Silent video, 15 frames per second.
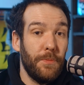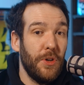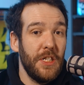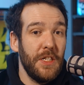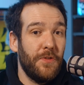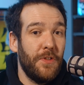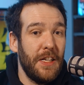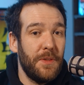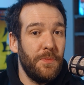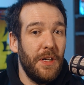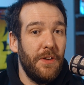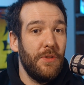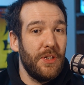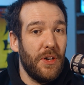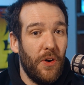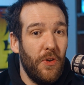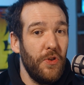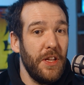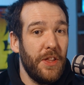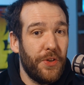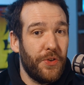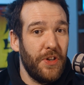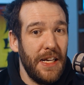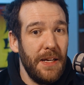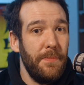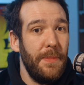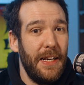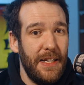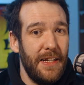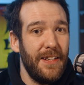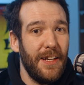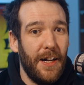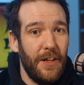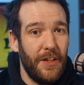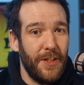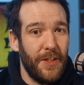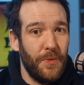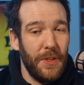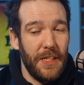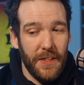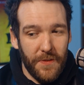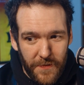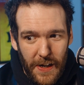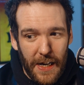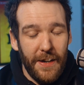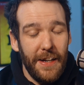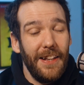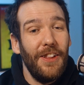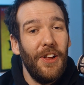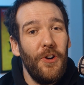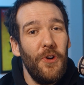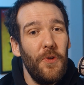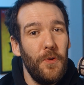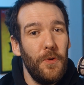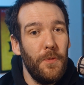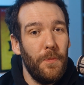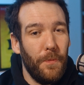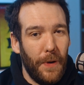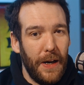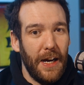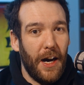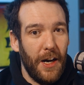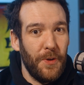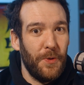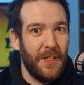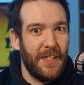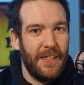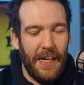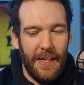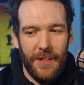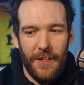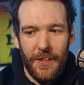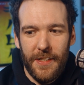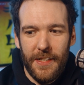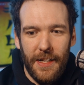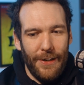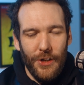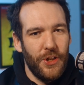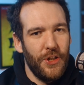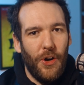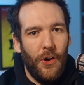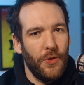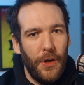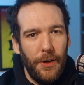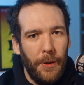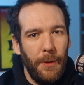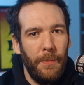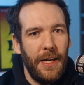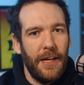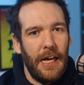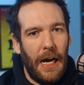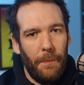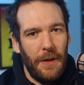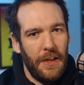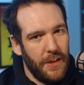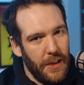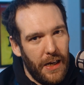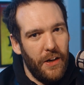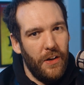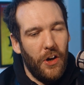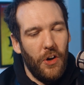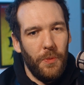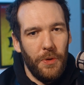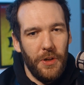the budget for this movie was only $3 million, which is very low by Hollywood standards. It just shows what can be accomplished on low